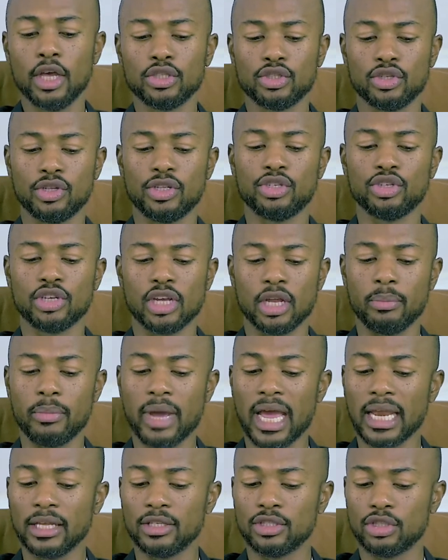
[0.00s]
so that you can
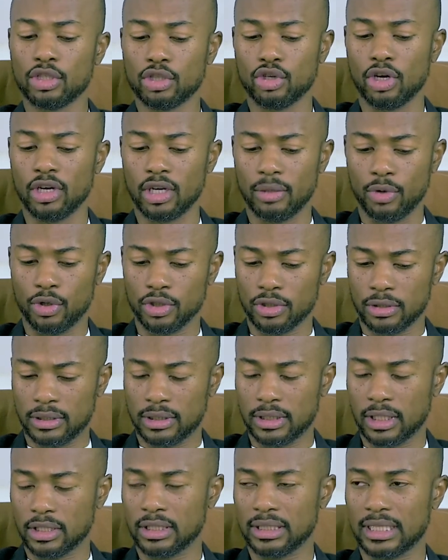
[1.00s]
manage strong
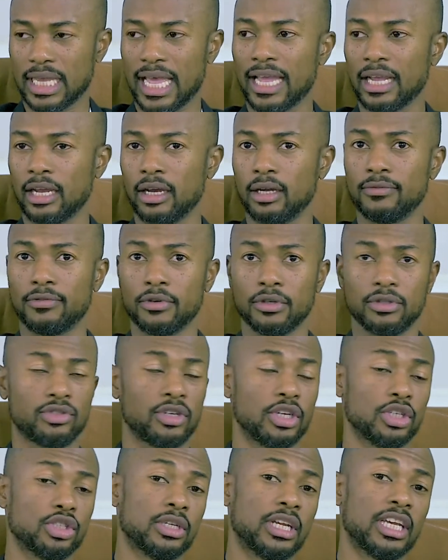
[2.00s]
emotions such as anger and
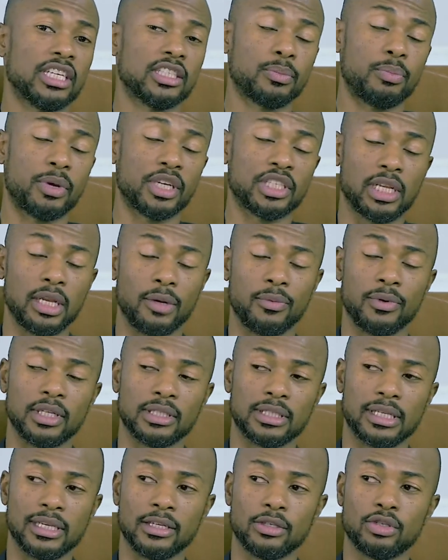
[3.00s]
frustration, especially when
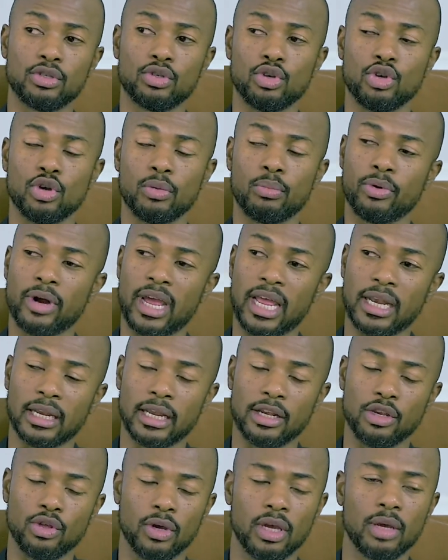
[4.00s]
it's linked to your brand
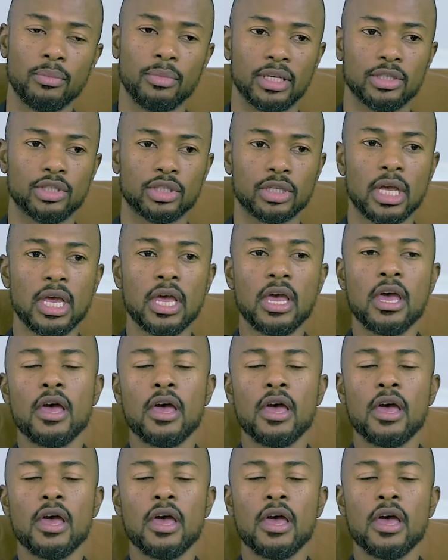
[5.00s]
and your image?